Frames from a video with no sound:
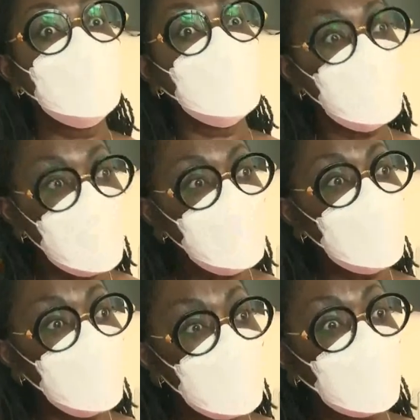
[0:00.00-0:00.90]
And then
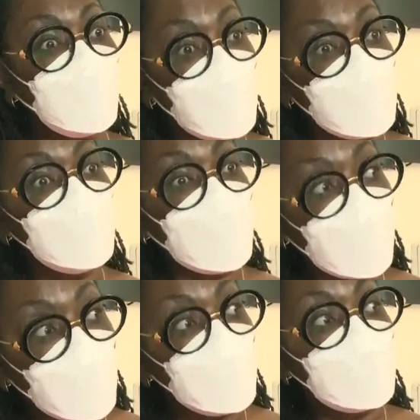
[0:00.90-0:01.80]
when we're doing the
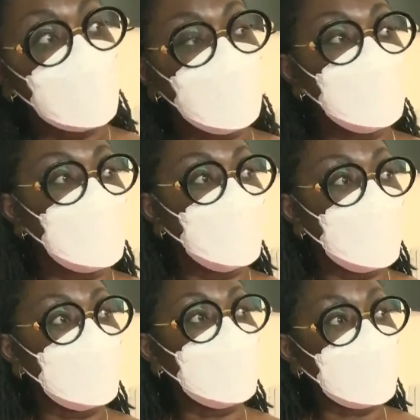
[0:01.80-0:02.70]
clause-by-clause
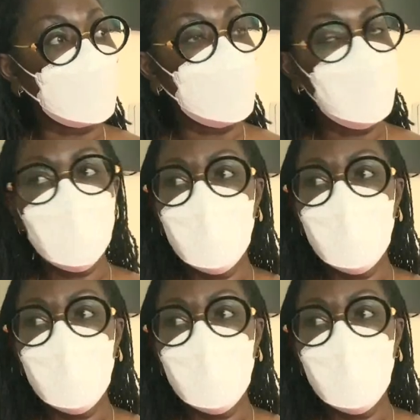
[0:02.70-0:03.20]
interrogation,